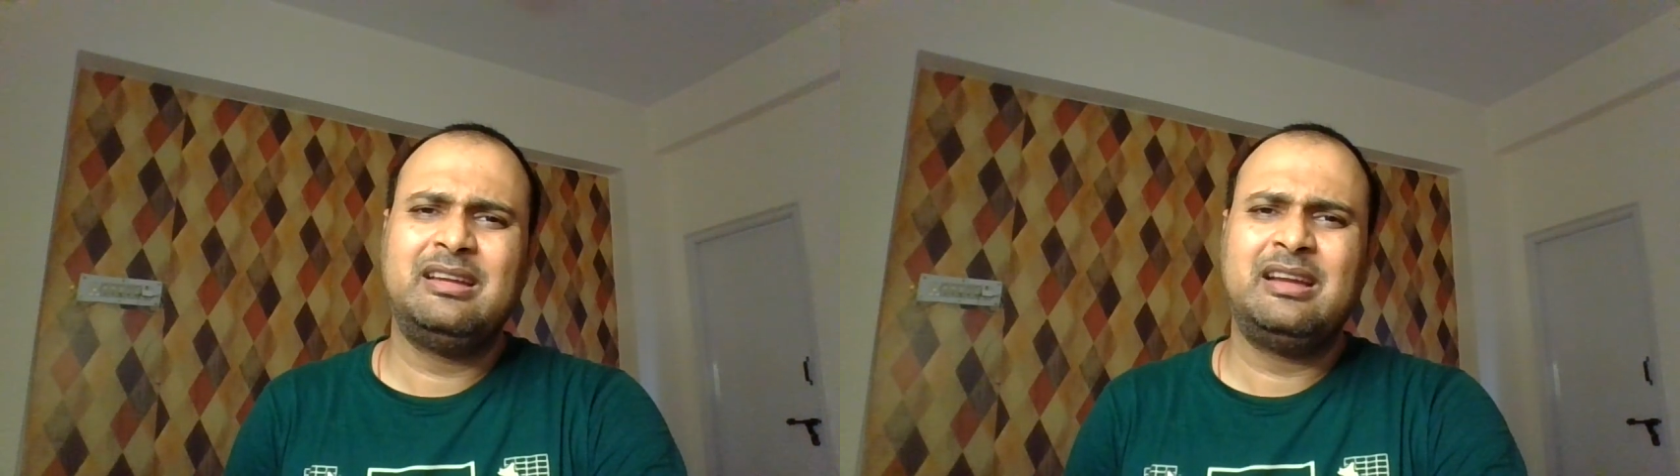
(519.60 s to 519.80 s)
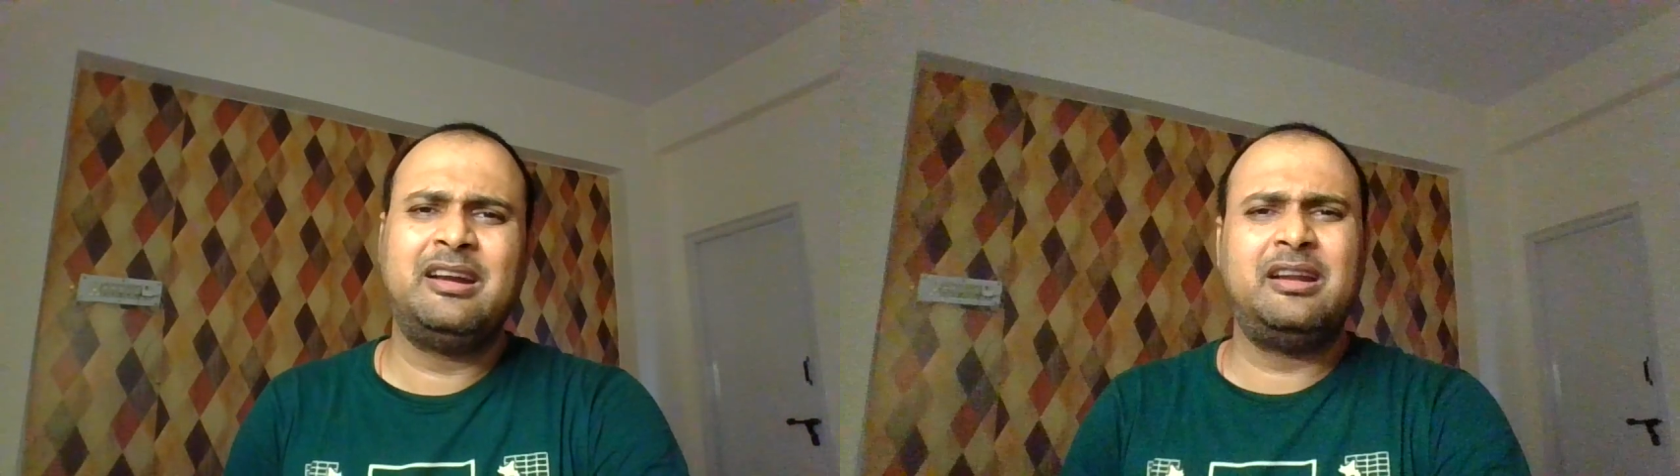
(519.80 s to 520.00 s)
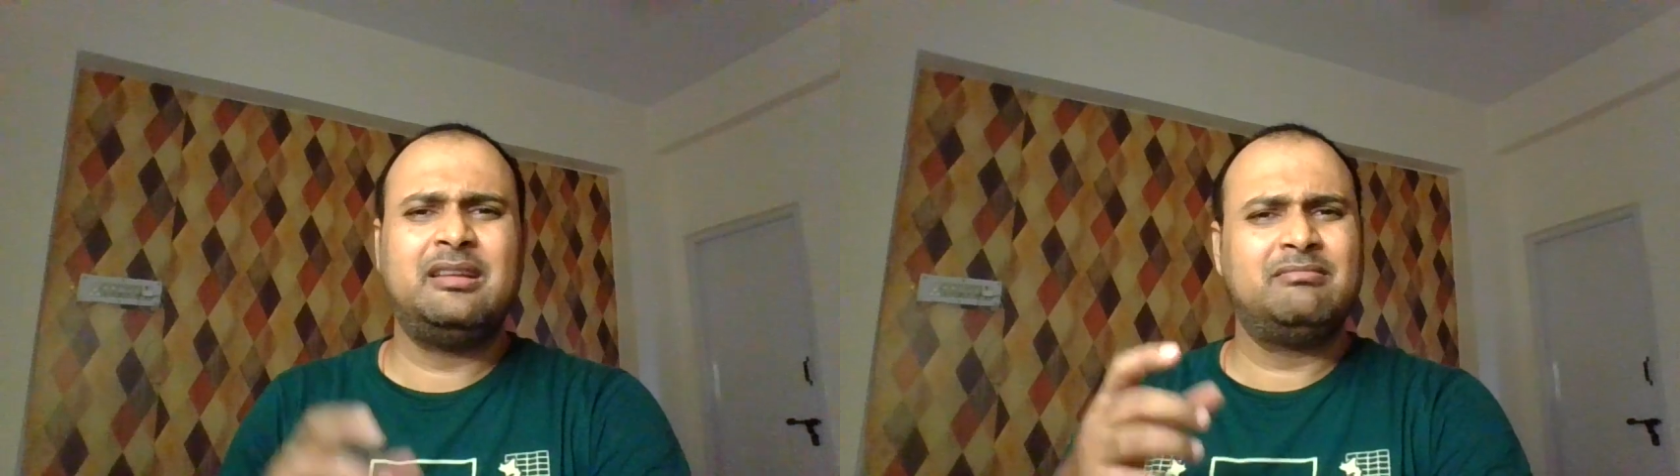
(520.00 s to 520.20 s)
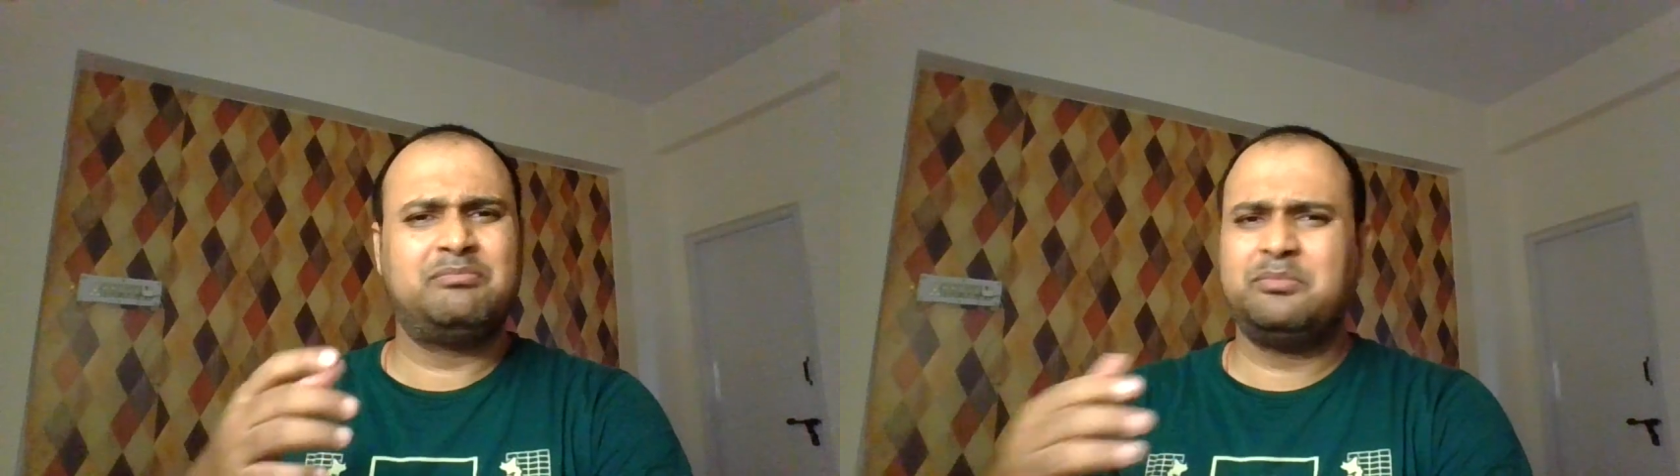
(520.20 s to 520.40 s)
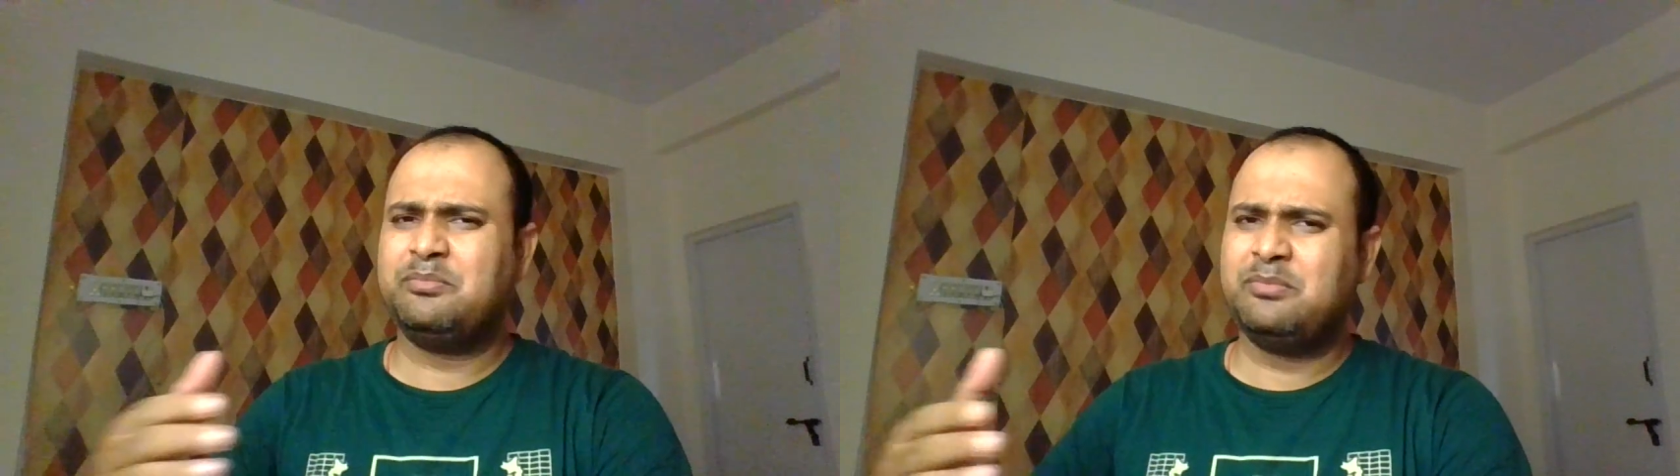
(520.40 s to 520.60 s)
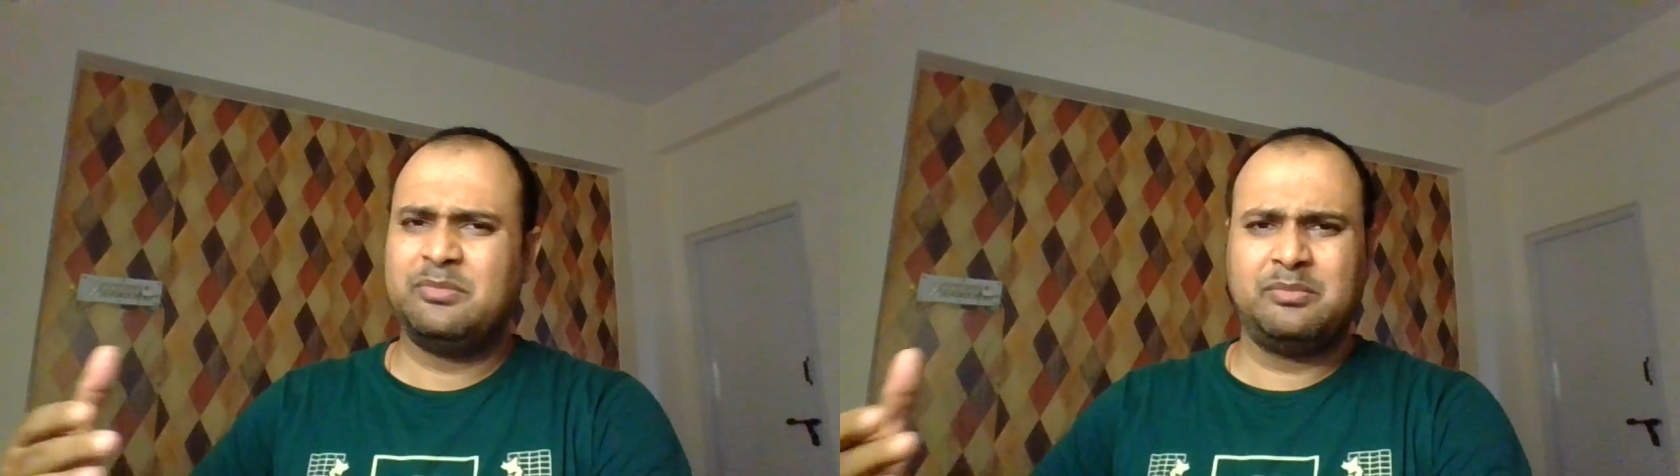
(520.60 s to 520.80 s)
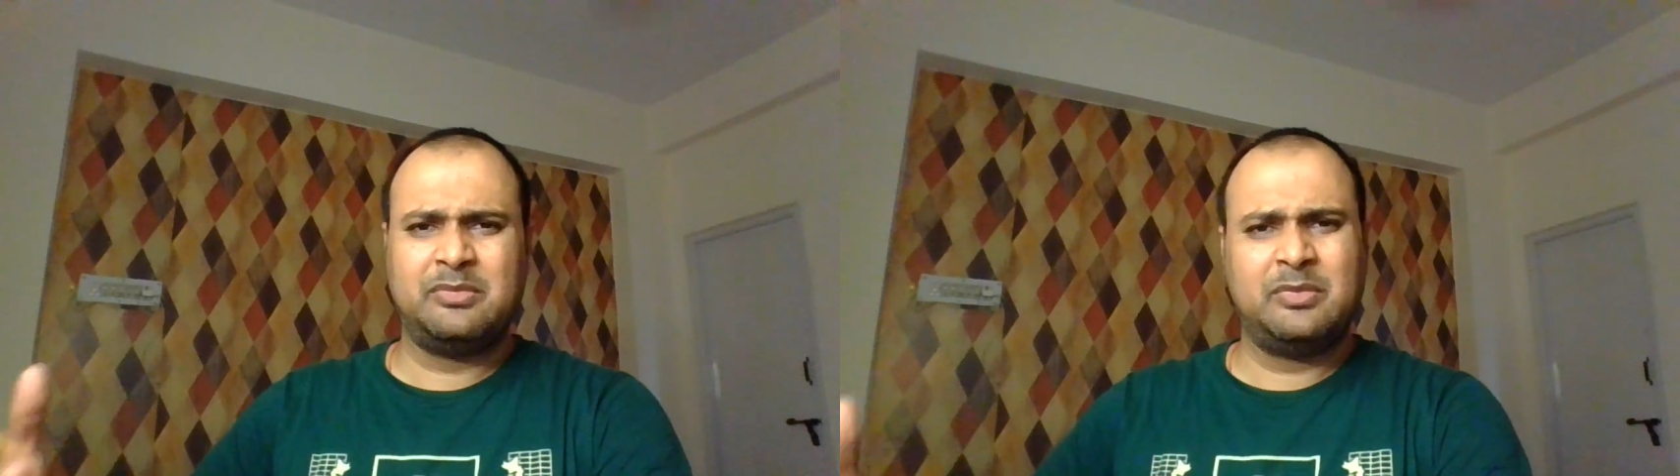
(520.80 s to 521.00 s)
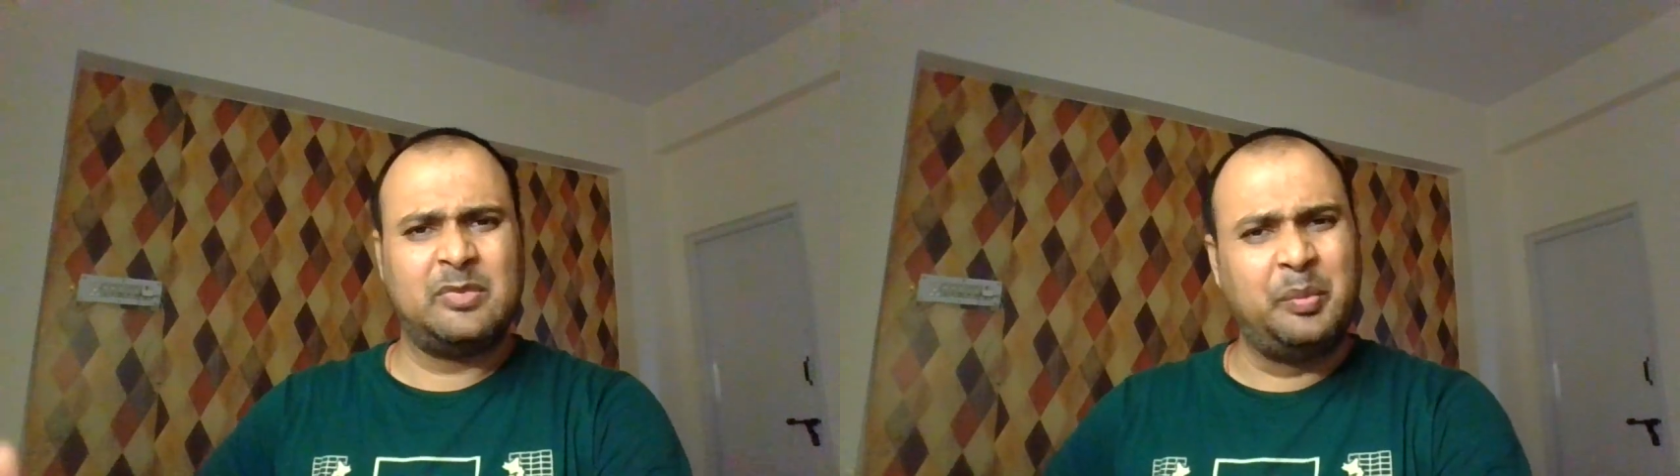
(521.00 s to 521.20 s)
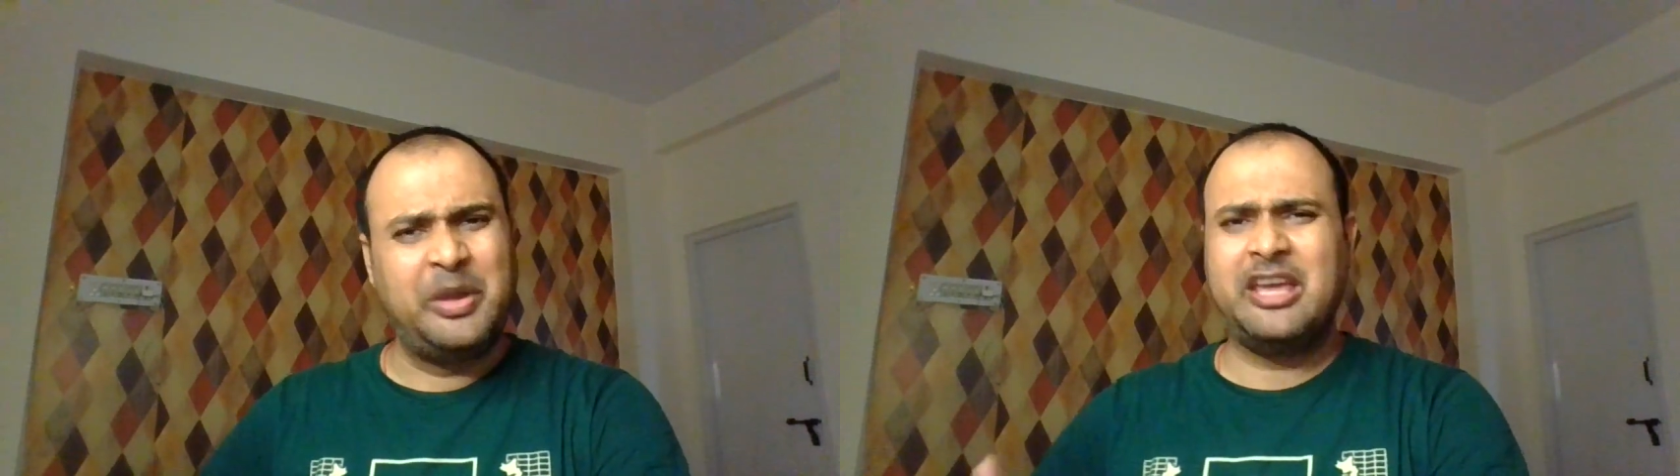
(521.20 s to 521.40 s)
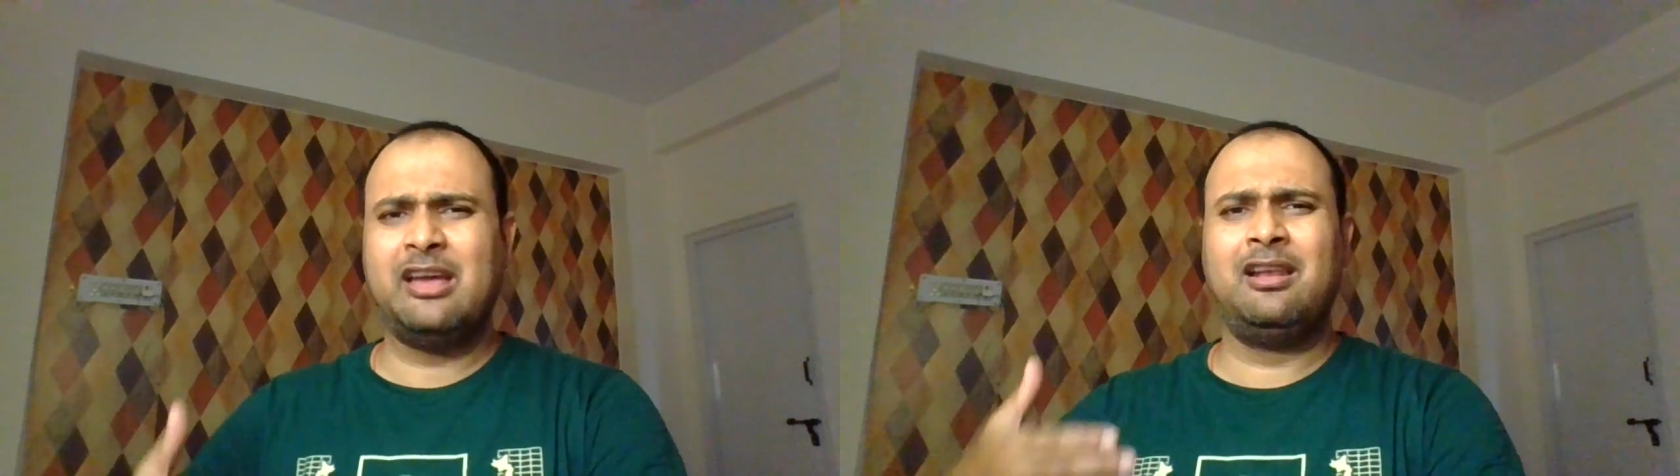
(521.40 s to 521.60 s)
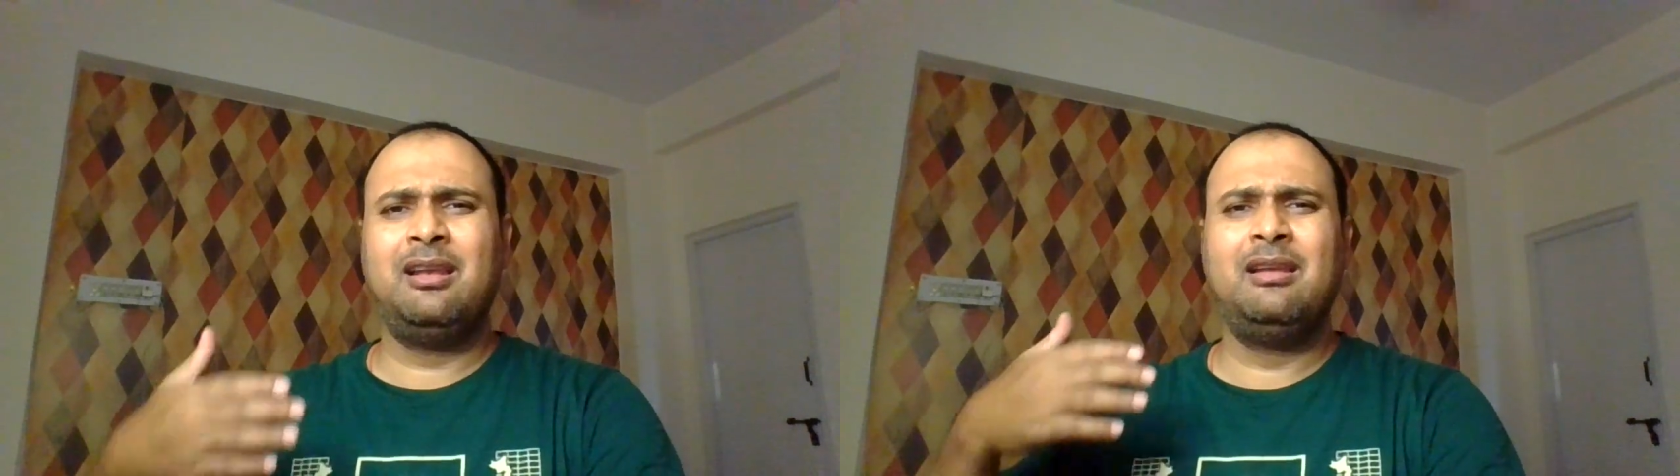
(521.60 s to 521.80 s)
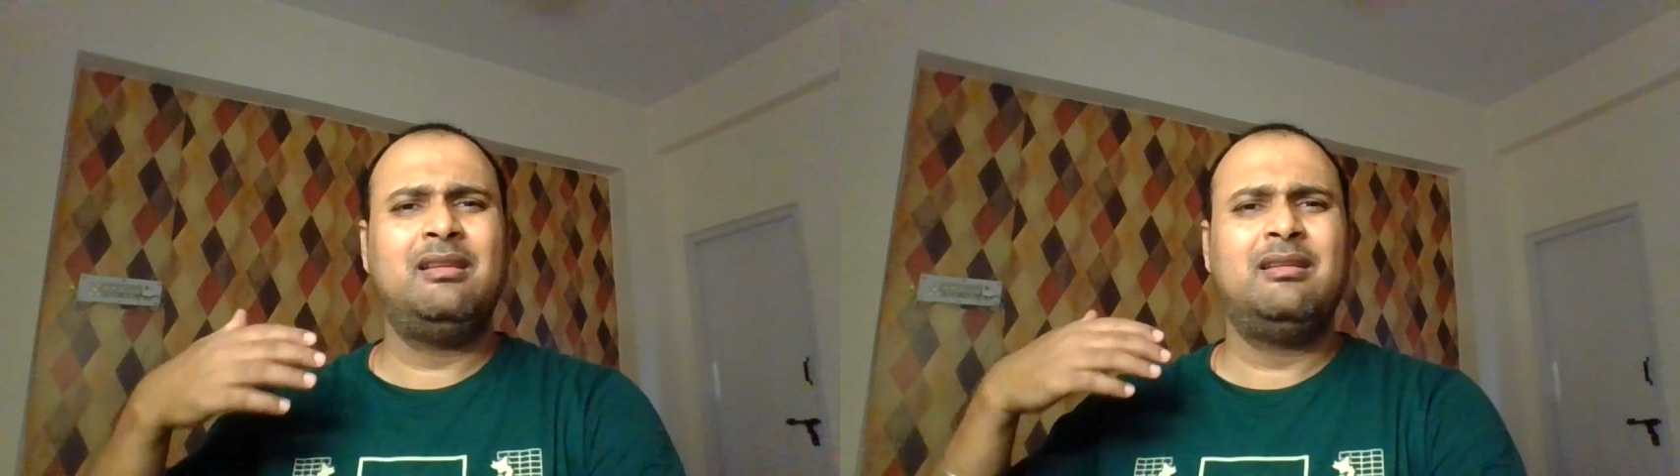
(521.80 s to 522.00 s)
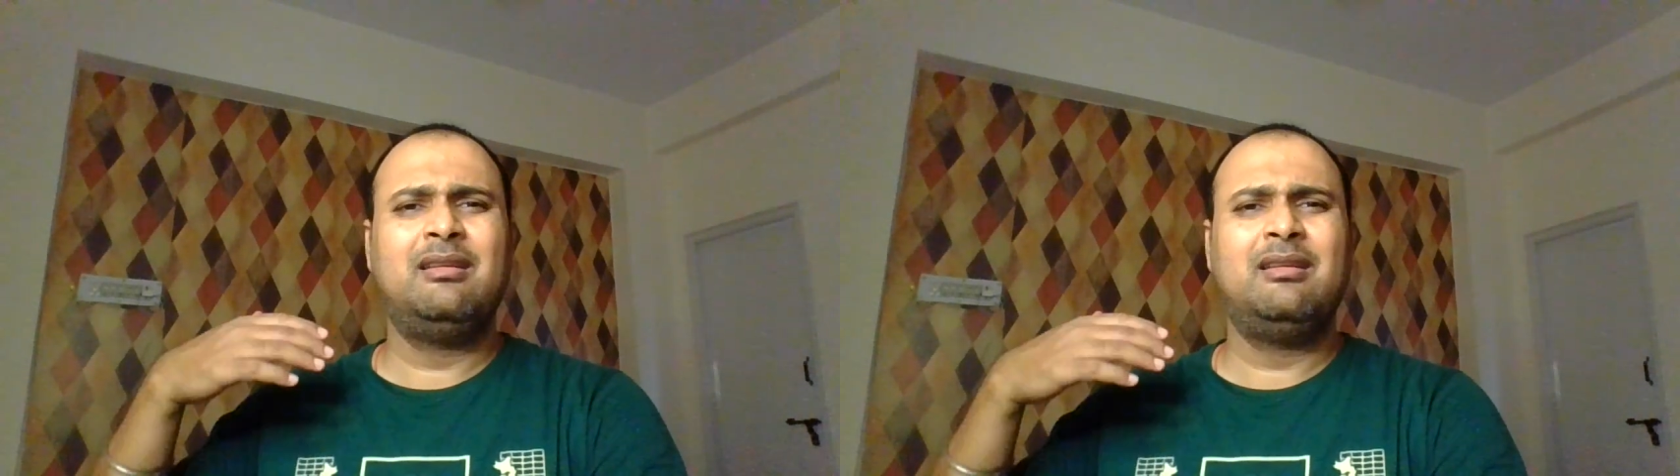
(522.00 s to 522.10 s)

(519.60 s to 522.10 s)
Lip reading: And Mikkel